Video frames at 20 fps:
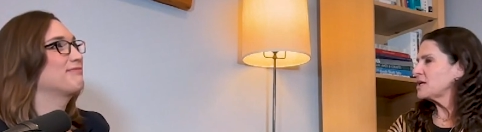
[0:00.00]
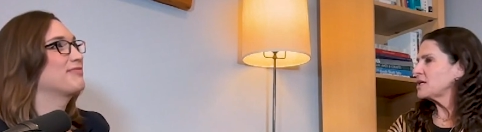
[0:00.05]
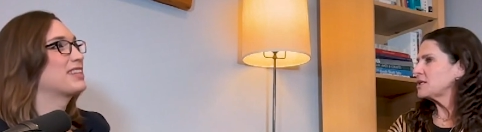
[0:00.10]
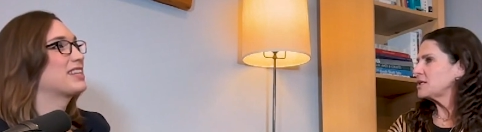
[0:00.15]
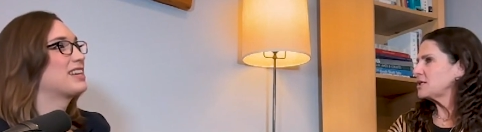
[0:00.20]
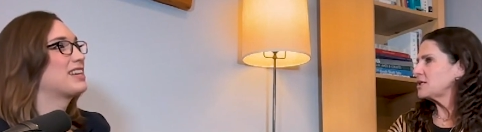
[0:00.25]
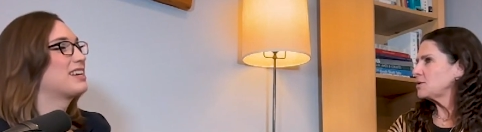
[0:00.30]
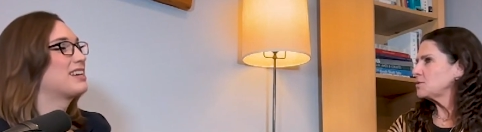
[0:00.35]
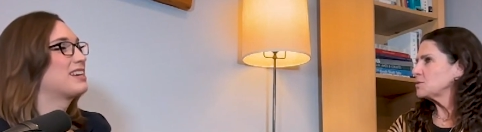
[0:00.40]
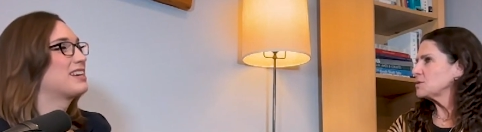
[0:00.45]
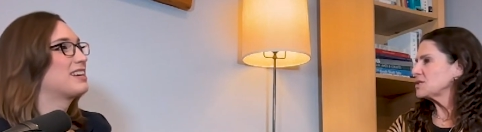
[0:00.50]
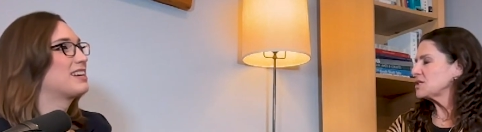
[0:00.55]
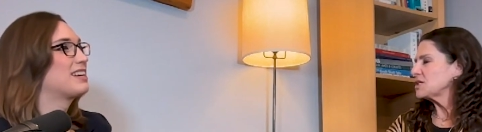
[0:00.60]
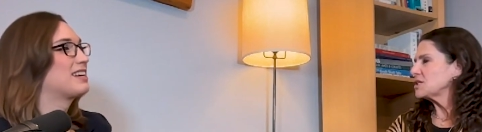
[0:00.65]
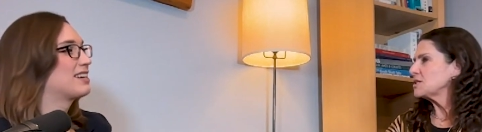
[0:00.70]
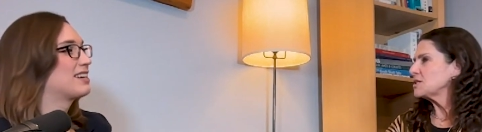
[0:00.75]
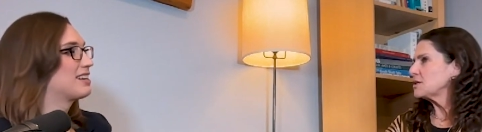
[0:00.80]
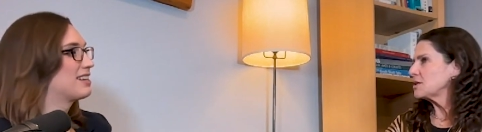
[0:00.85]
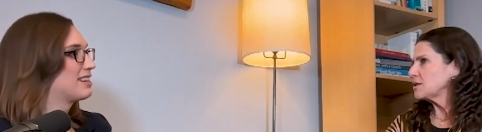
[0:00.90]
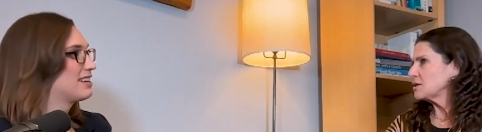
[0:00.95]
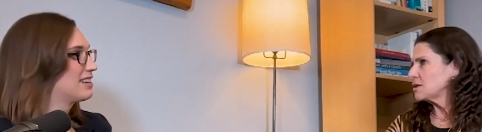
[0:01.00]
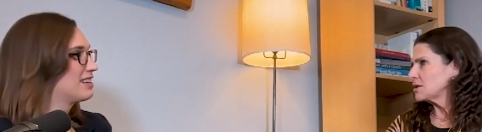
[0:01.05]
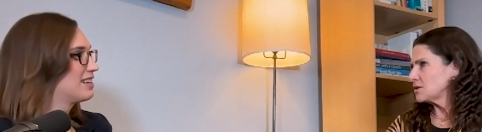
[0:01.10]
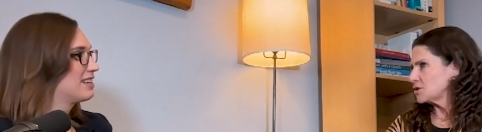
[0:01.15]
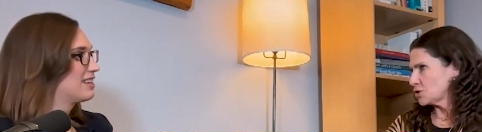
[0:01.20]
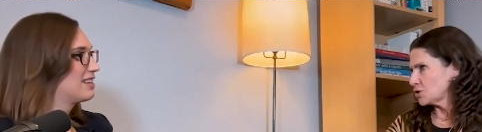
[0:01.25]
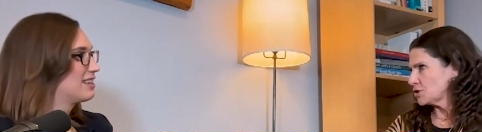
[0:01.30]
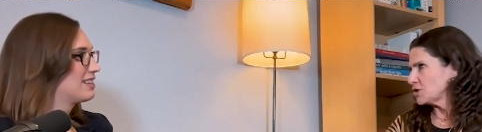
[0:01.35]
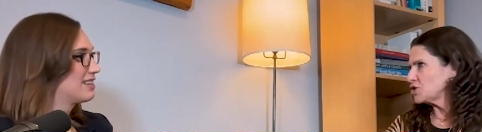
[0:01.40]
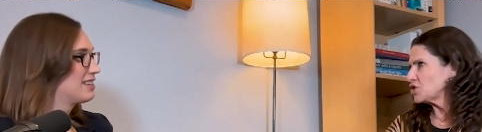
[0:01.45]
Speaker 1: and he was the
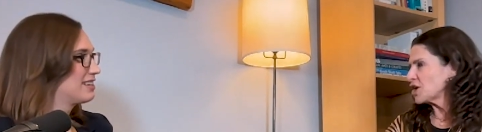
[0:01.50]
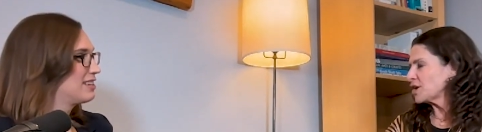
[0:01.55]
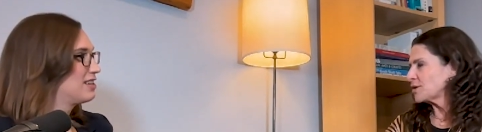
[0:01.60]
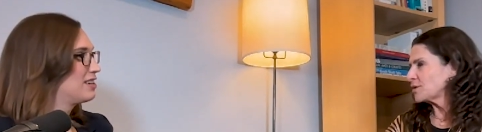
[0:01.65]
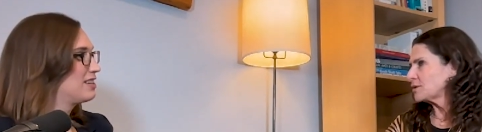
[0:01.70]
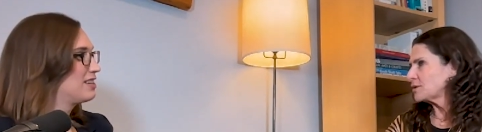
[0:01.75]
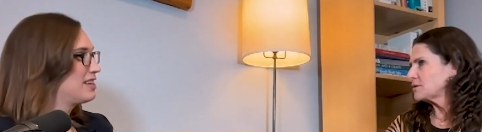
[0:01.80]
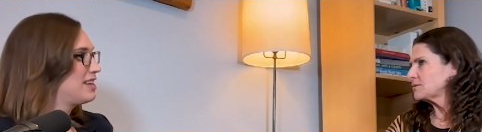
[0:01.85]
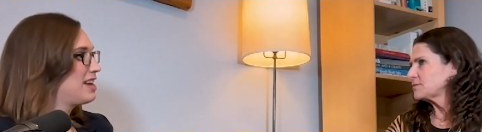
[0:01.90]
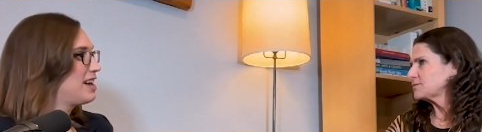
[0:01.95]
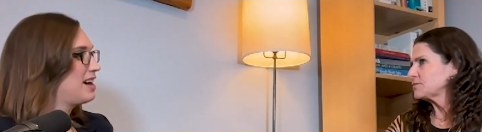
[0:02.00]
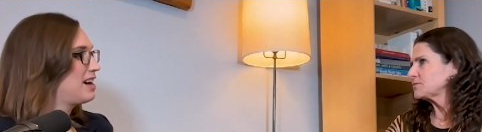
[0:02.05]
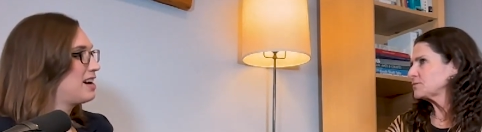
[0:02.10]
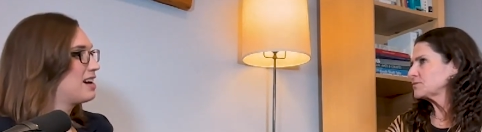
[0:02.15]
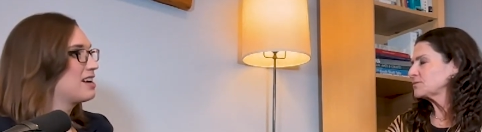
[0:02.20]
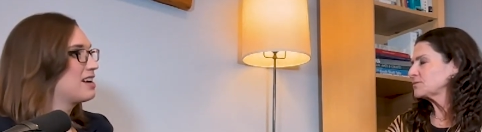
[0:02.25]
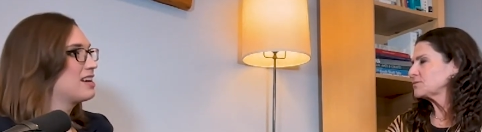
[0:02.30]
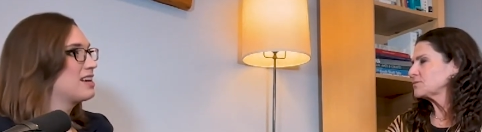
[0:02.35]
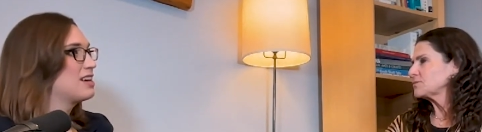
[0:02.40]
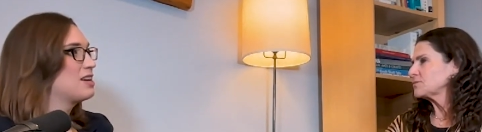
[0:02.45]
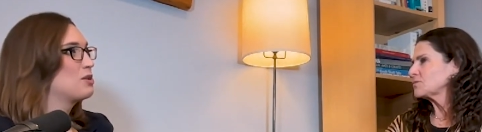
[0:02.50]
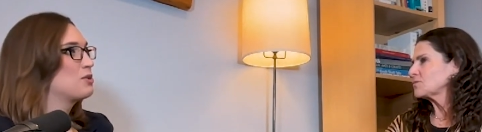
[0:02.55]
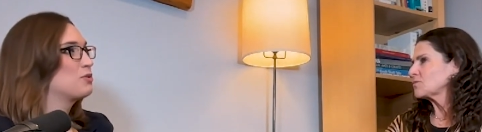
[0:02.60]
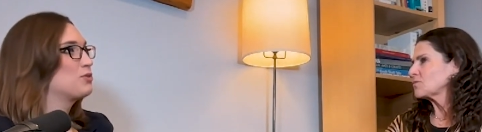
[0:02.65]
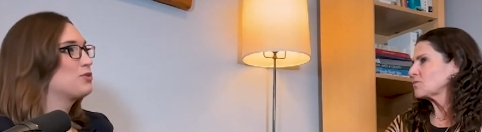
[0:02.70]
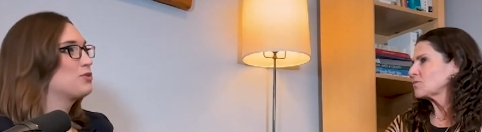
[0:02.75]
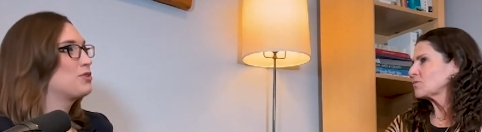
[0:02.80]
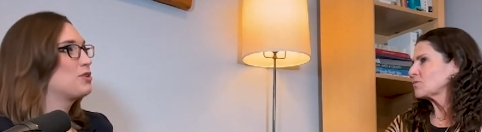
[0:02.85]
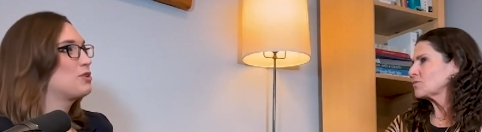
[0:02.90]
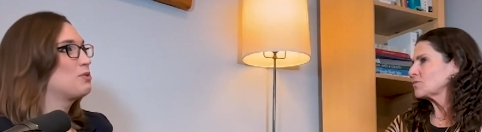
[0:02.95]
attorney general.
Speaker 2: Yeah.
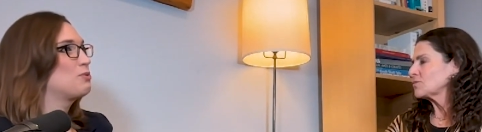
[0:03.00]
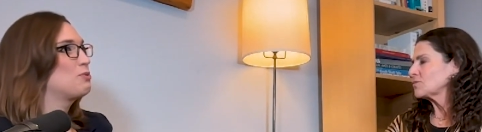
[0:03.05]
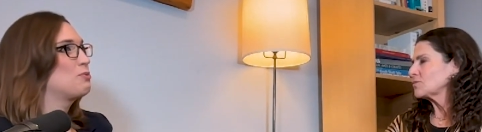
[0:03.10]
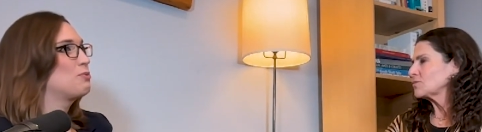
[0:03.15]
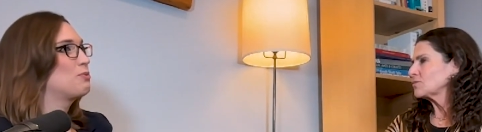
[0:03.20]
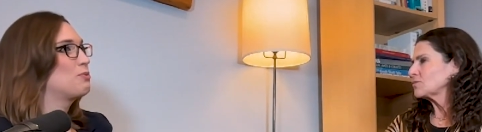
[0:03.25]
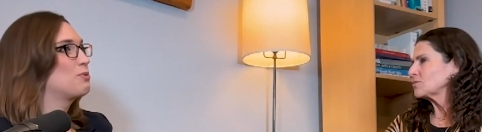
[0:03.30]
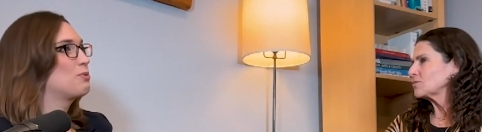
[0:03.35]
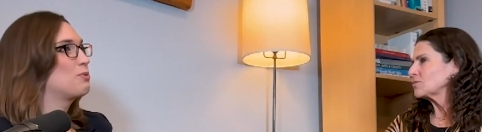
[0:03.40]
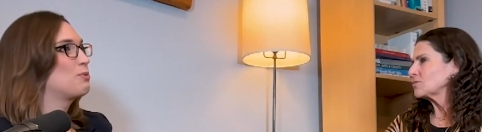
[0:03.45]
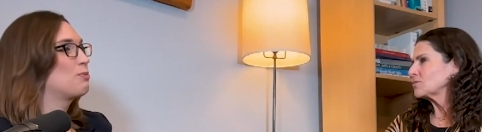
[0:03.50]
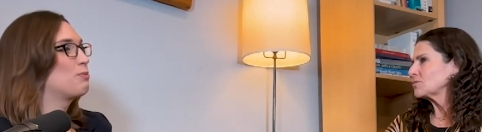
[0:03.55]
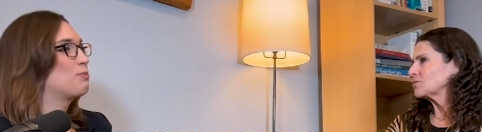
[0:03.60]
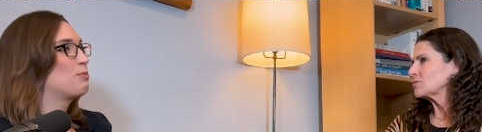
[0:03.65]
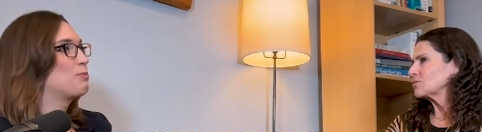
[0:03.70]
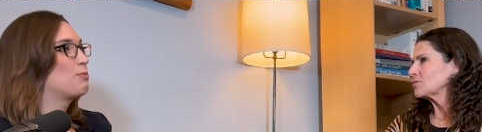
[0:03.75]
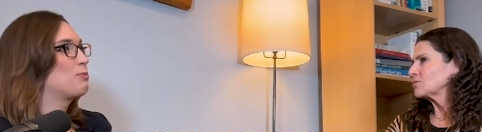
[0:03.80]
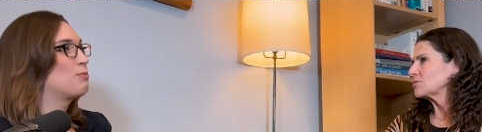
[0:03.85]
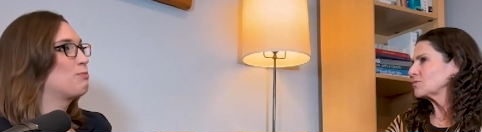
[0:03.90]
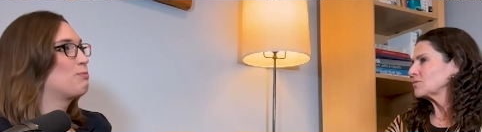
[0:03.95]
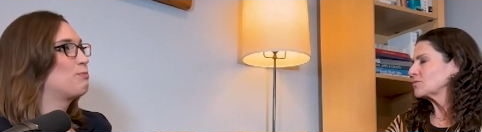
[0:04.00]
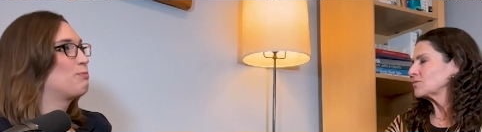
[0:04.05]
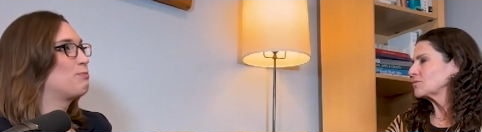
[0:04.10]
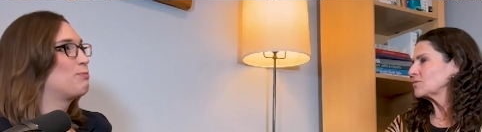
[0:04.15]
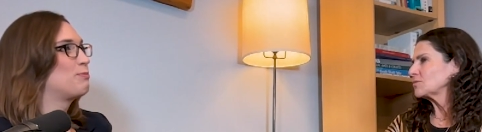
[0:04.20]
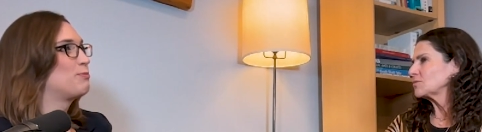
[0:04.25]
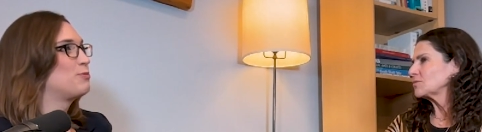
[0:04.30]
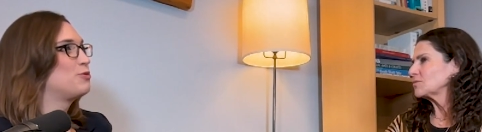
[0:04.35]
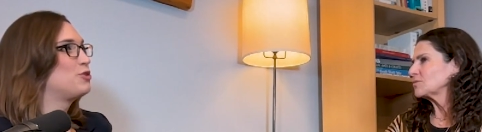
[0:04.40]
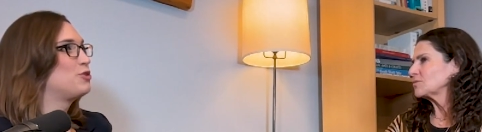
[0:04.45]
So
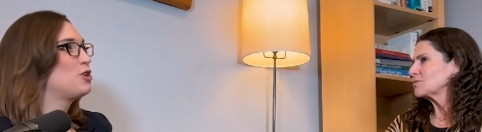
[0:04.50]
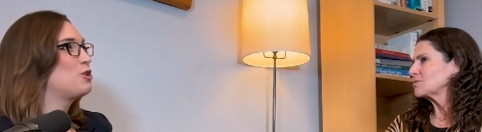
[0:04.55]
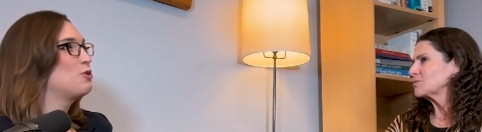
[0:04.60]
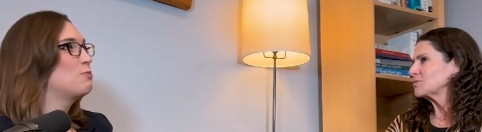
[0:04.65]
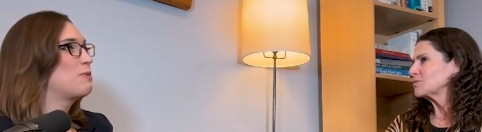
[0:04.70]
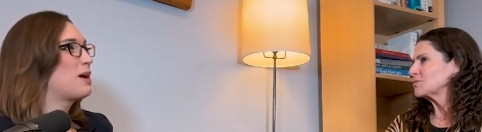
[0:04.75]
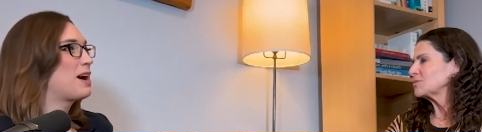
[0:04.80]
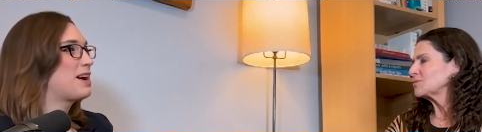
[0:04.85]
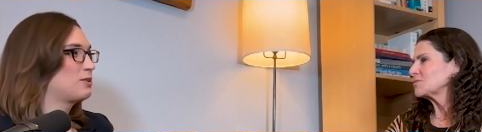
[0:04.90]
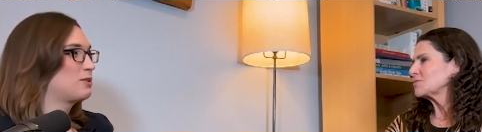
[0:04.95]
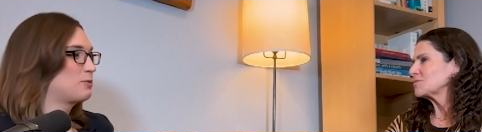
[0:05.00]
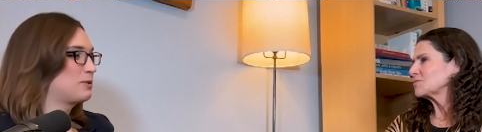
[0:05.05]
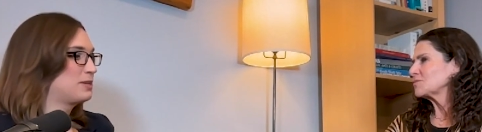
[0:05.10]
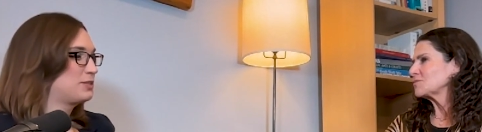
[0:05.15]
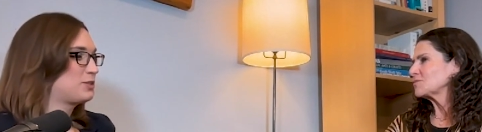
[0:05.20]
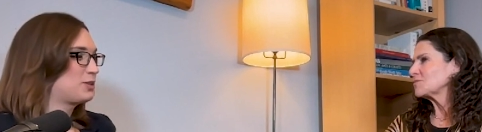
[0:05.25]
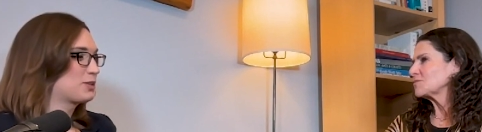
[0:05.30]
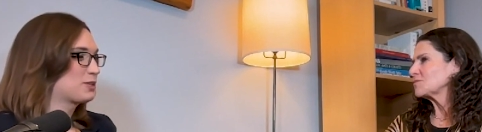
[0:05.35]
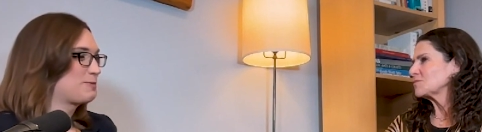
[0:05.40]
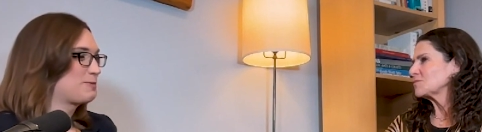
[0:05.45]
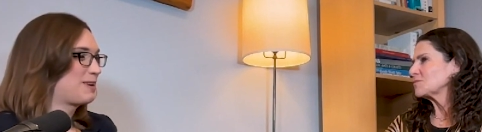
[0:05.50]
Joe Biden always talks